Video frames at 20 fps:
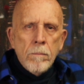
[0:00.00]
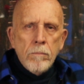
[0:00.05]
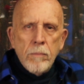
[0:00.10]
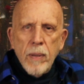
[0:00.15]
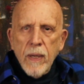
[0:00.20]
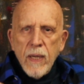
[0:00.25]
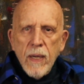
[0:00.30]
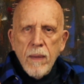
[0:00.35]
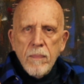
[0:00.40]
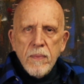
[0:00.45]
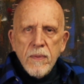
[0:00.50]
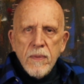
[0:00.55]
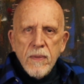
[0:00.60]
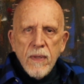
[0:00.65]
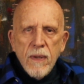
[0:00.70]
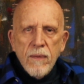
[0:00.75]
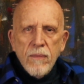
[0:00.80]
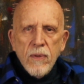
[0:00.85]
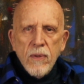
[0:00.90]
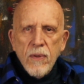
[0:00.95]
Pick up
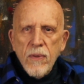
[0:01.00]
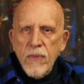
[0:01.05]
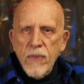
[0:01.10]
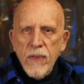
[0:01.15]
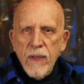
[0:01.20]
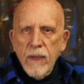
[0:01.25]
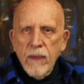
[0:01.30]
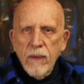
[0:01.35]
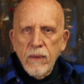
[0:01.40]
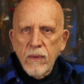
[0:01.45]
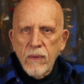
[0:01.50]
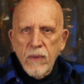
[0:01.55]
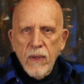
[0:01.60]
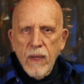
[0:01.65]
several things